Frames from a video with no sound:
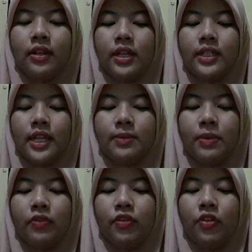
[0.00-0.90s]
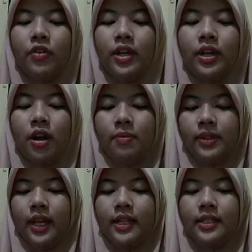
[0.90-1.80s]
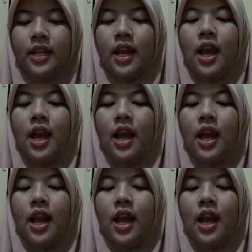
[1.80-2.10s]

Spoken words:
assessment for reading competence.